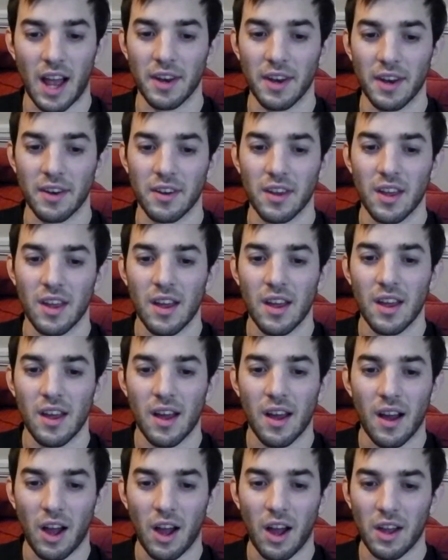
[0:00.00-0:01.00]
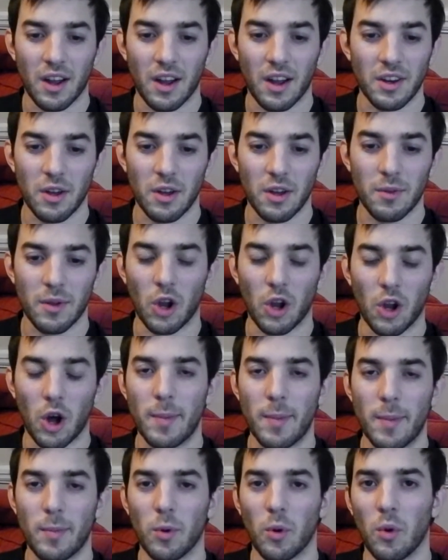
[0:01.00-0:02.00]
And I know a lot of
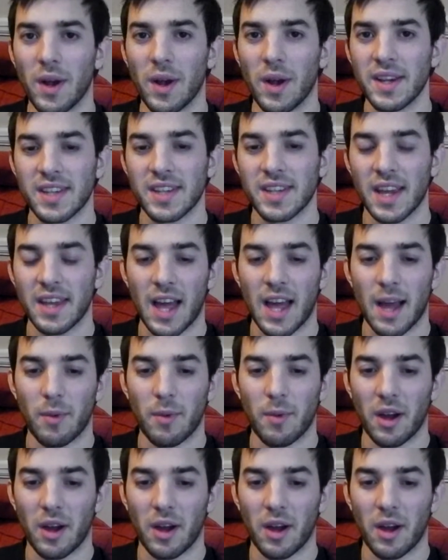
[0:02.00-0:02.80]
people always say that,